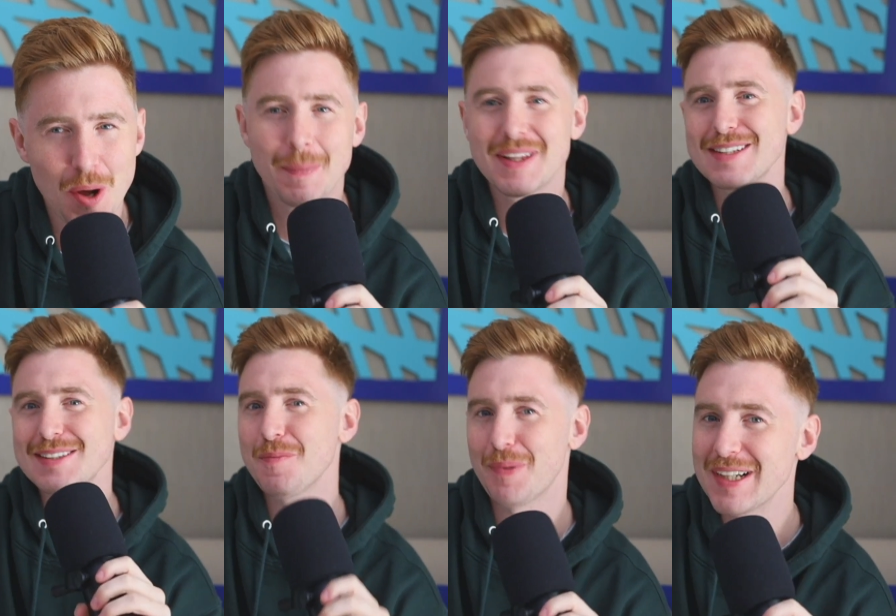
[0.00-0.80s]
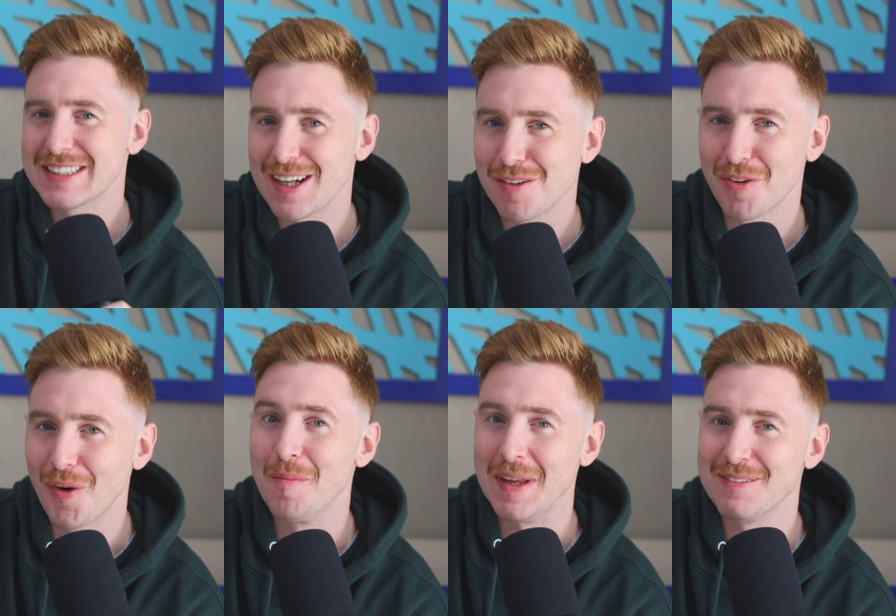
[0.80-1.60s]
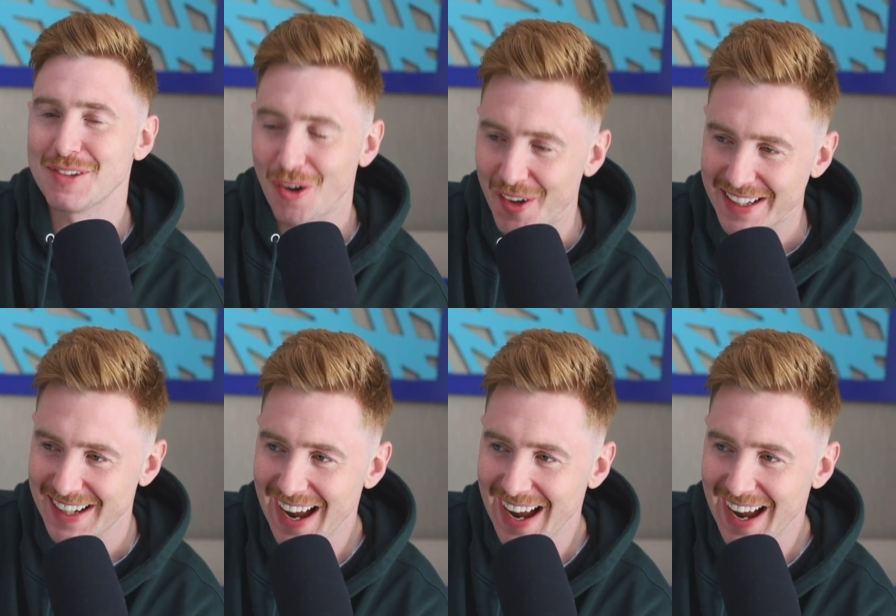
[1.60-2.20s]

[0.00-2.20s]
but this is a pre sale for a meme coin.